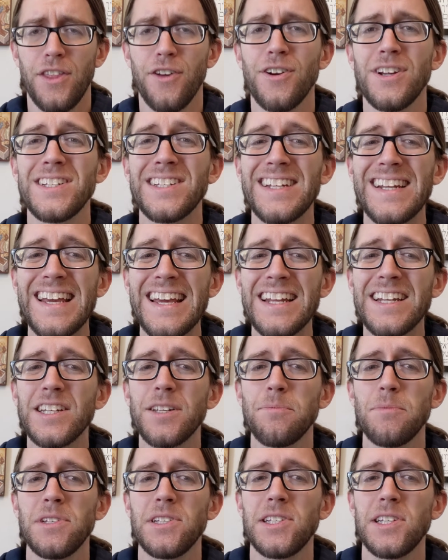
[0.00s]
There is an
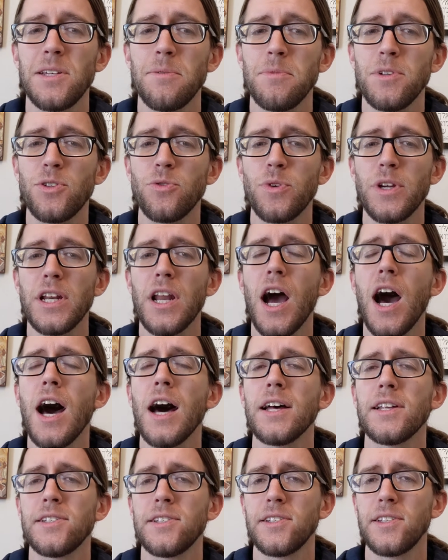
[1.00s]
intimacy between
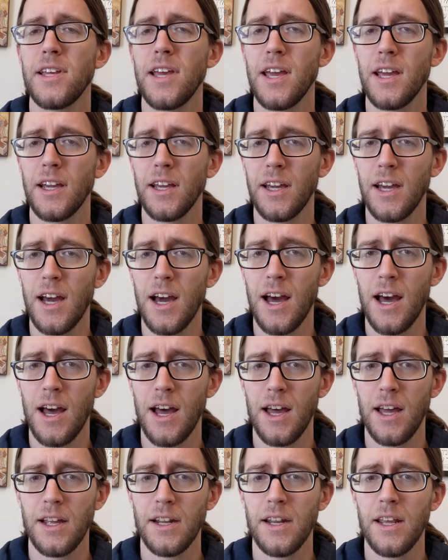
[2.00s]
us and
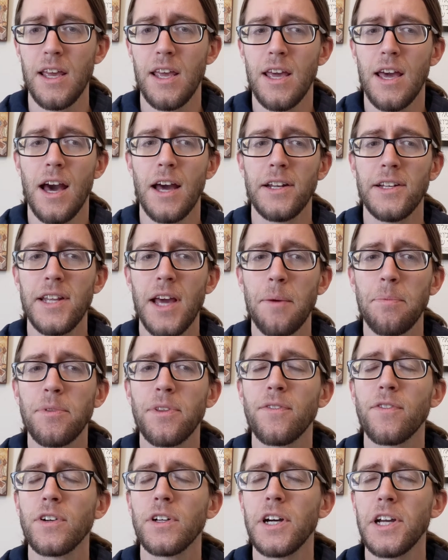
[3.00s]
God, a
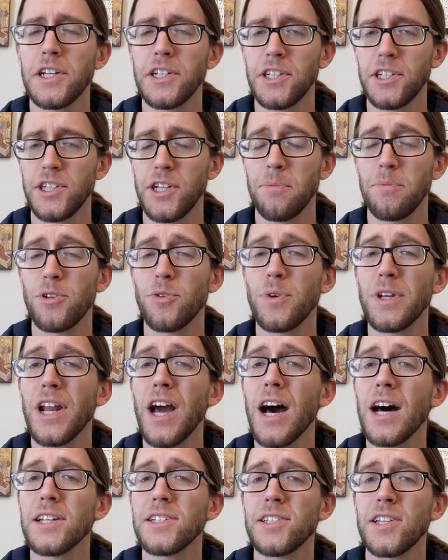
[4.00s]
depth of relationship between
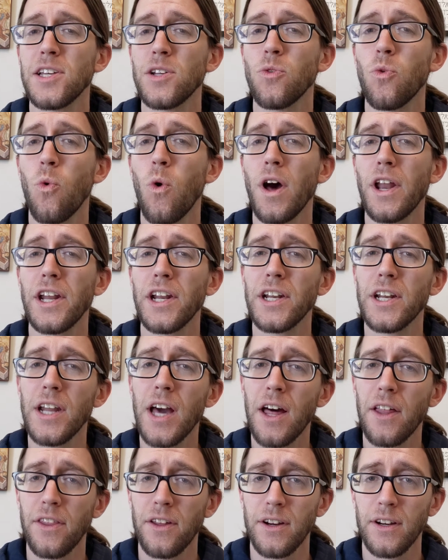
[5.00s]
us and one
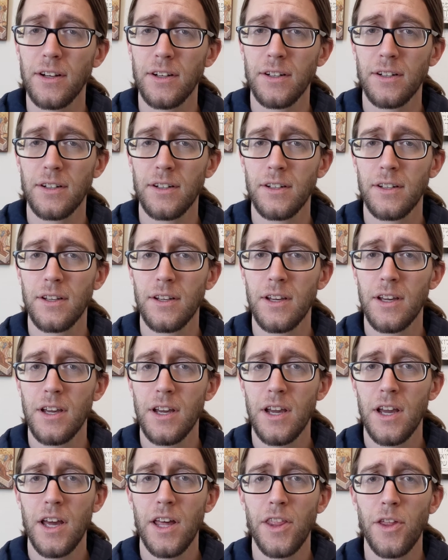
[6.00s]
another
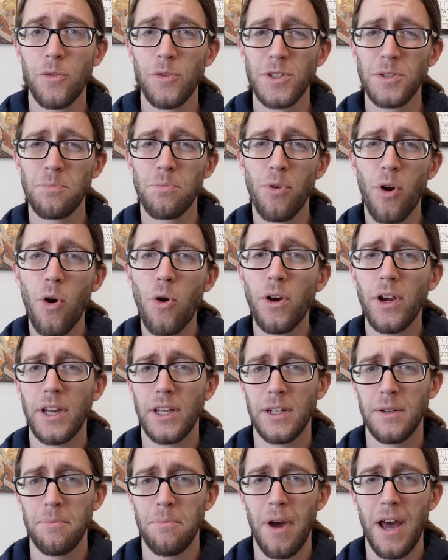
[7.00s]
that was
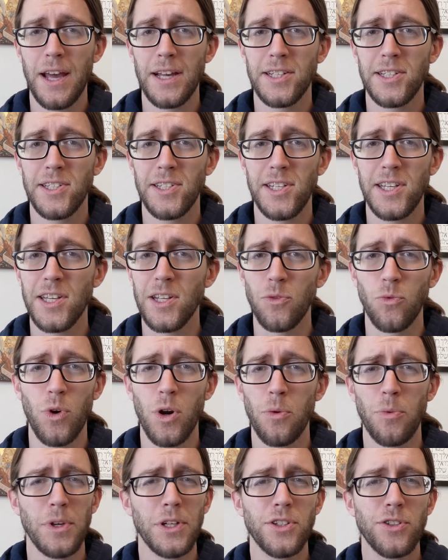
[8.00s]
broken by sin,
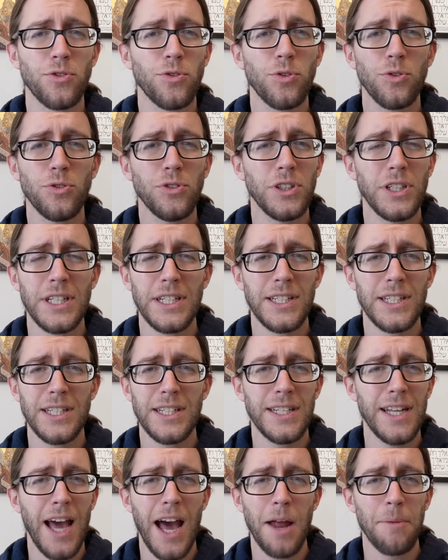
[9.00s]
where we truly
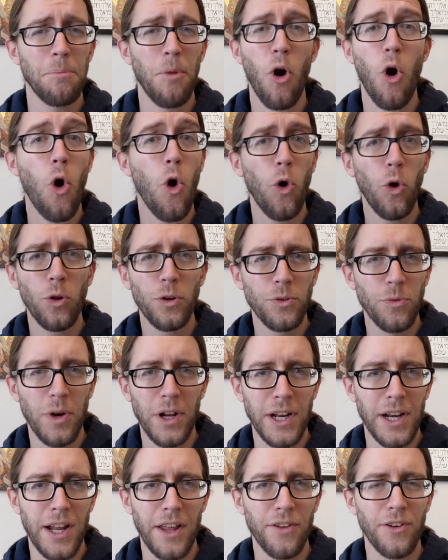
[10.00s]
did not behold
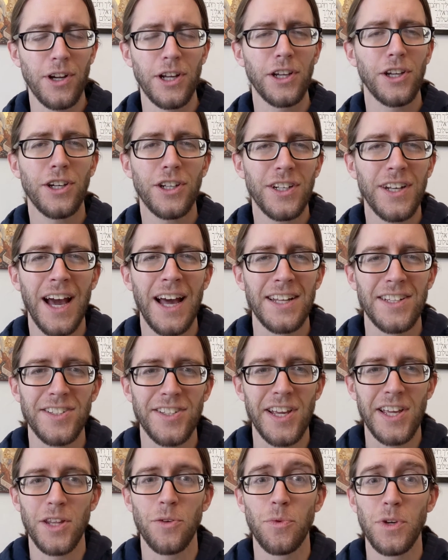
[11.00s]
one another and could not
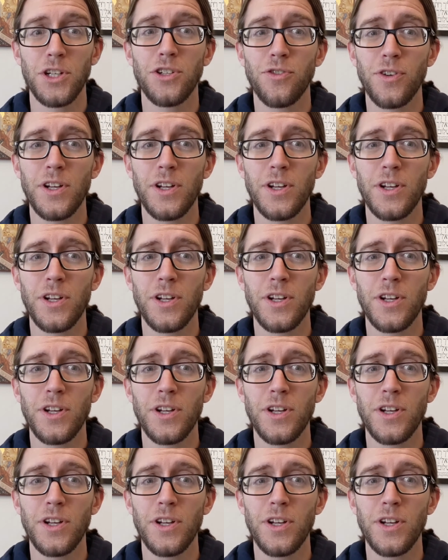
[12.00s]
say that we